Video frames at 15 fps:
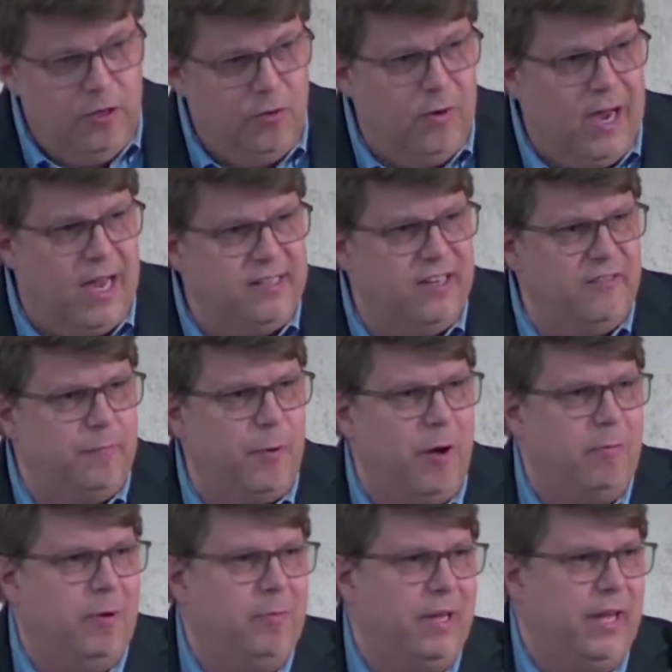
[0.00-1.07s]
You guys have
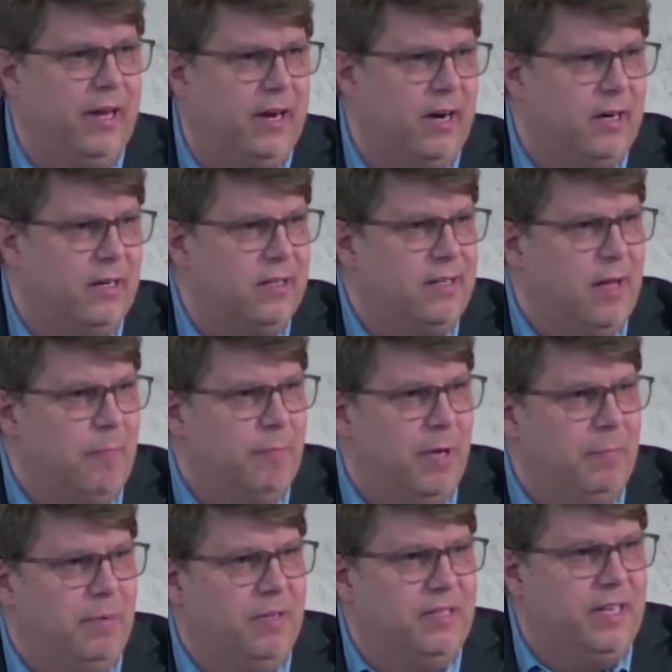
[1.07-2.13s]
probably heard some
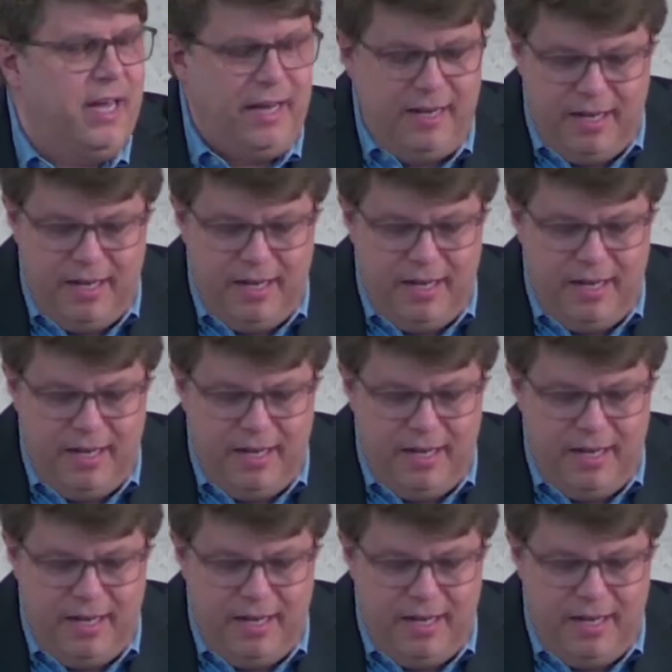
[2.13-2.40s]
people say